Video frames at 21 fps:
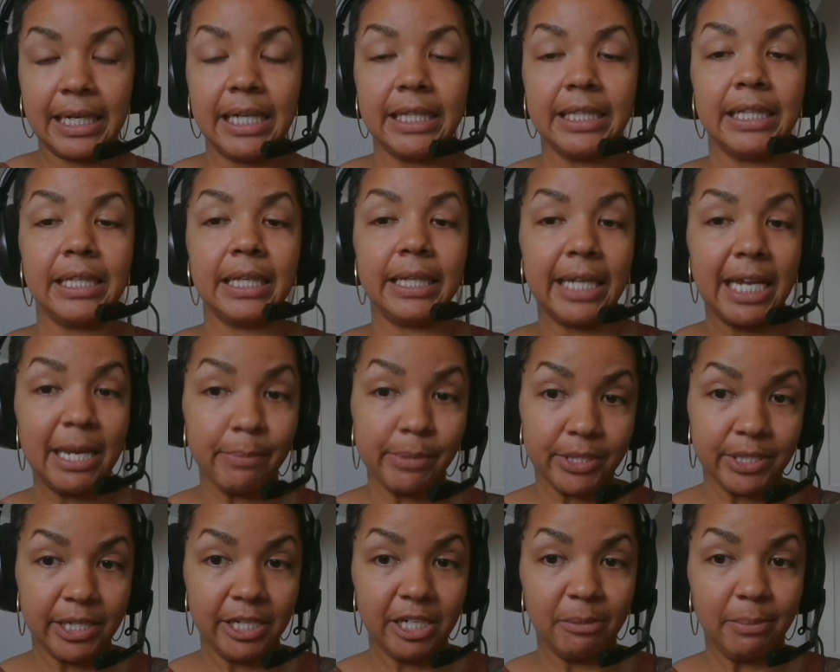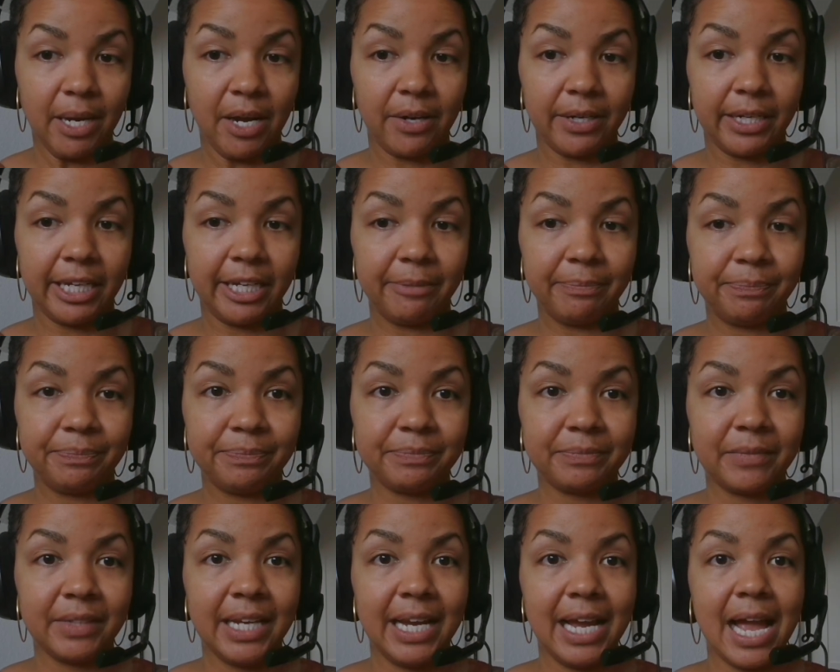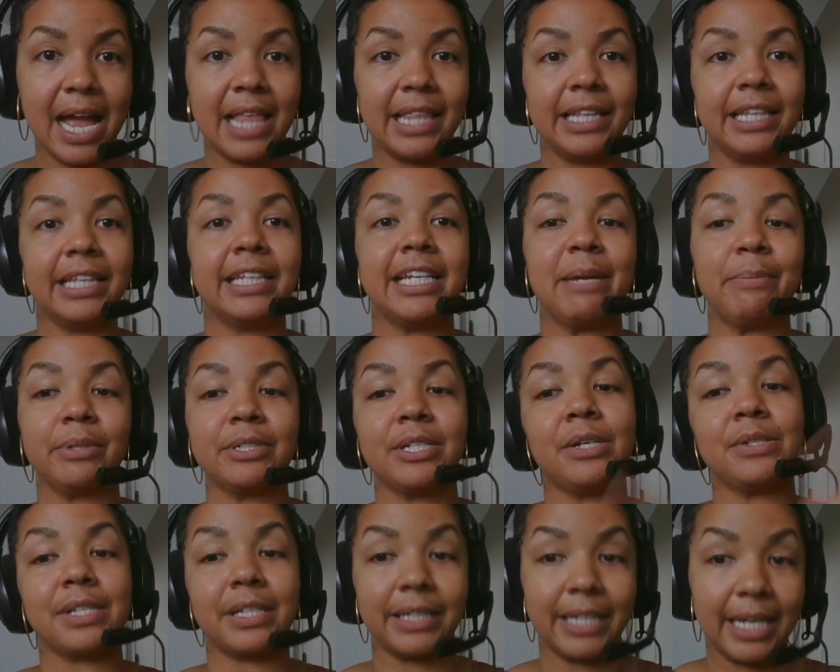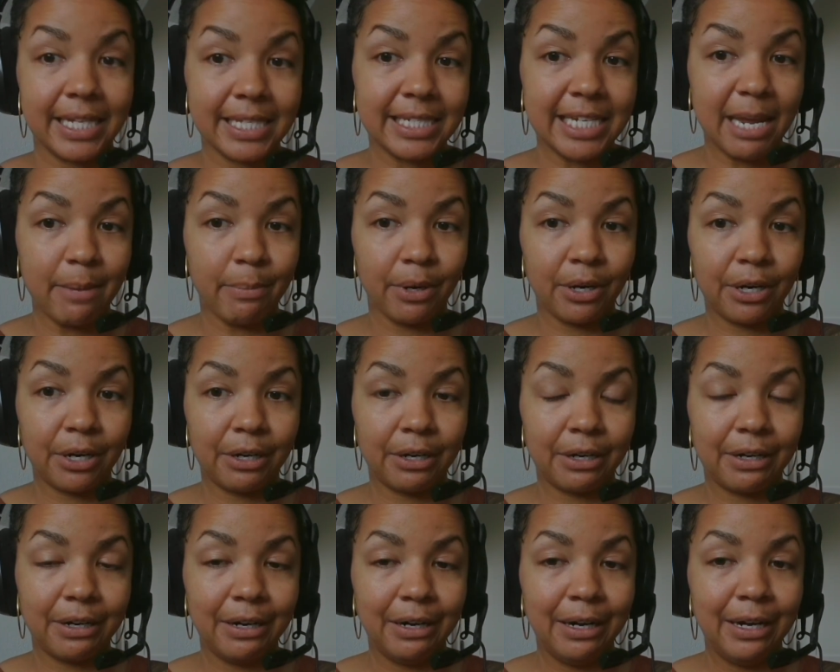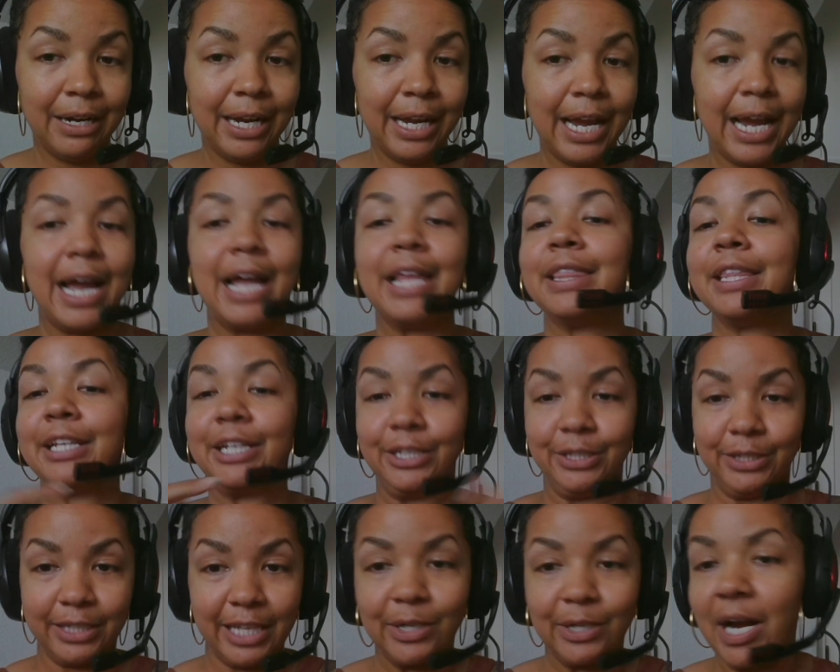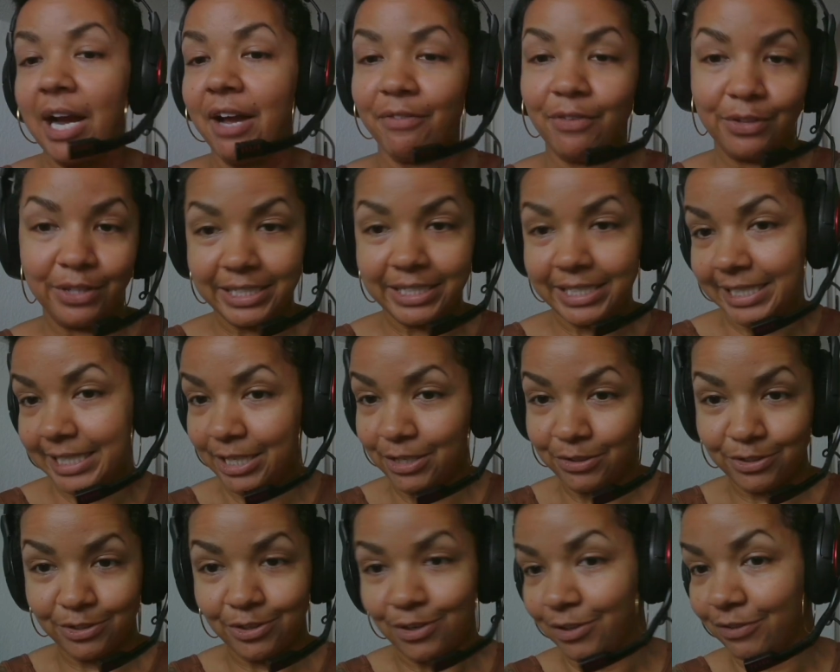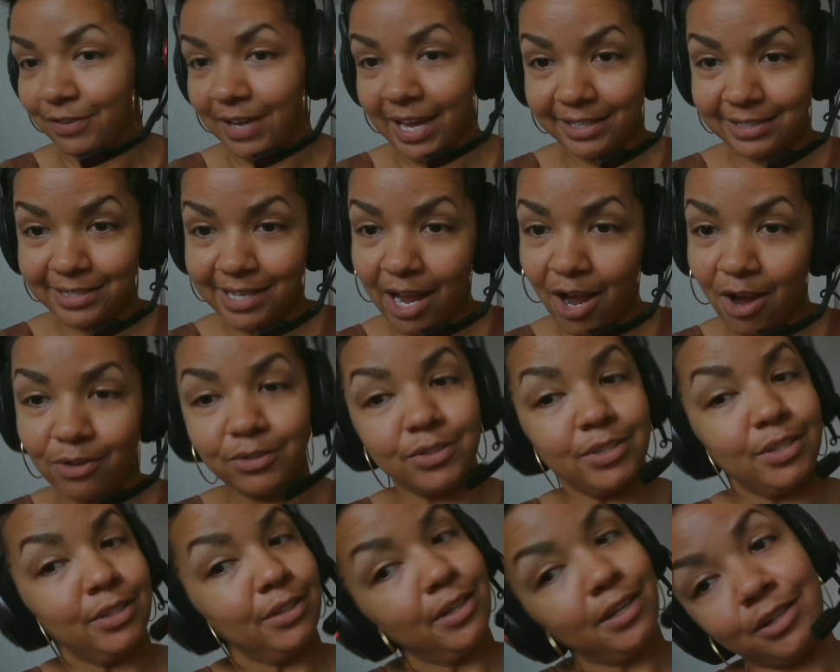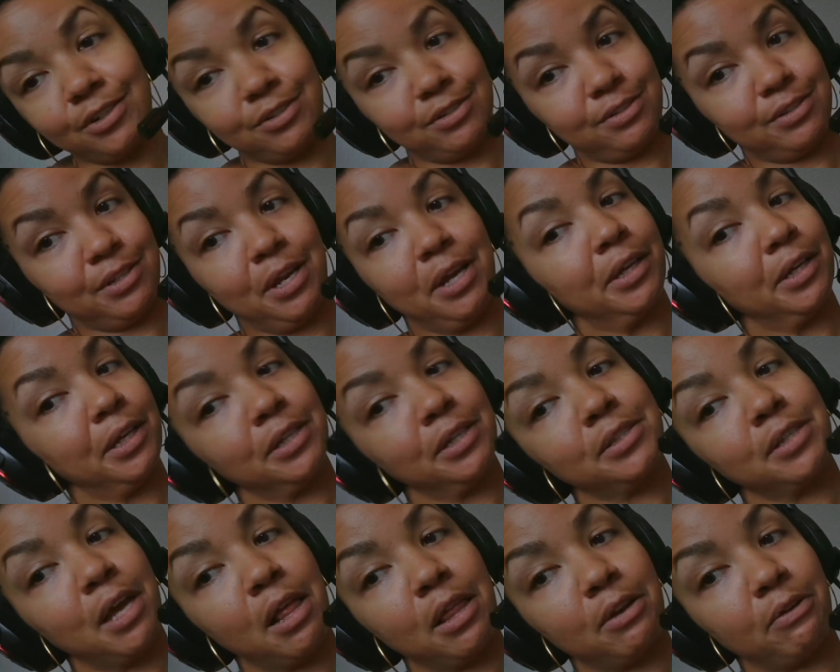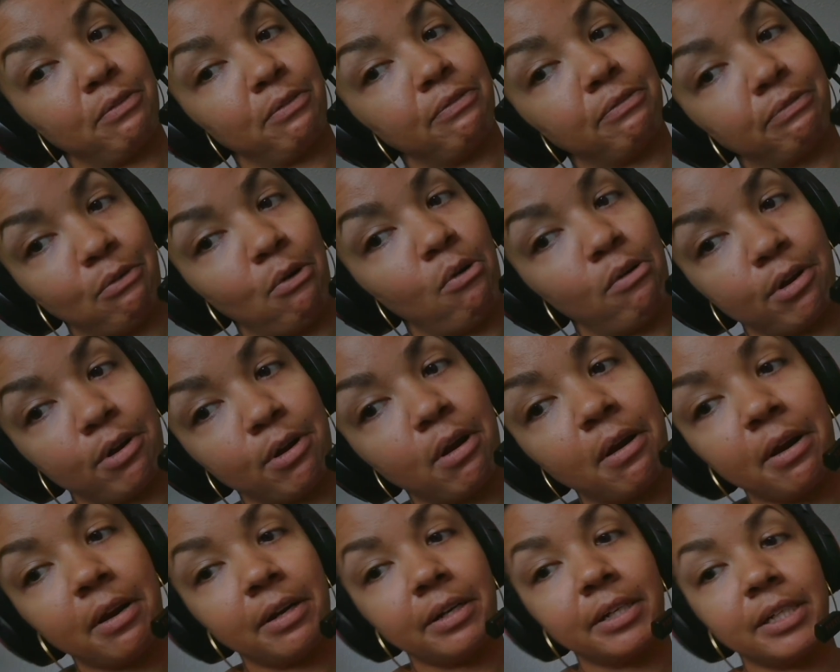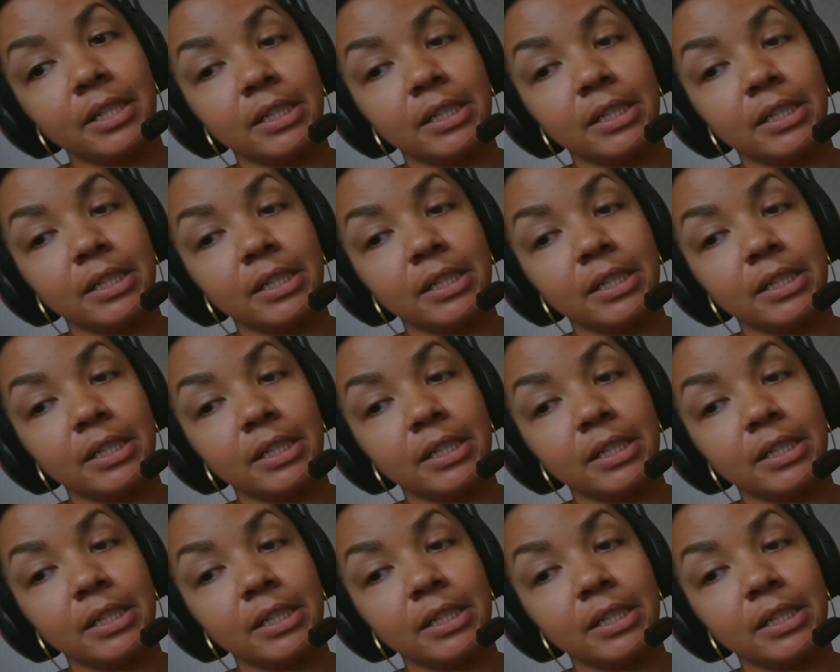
and then the neighbors hear about it, and then the neighbor tells the next neighbor, and then they don't have all the details and all the facts out, so then it just kind of gets all out of Florida.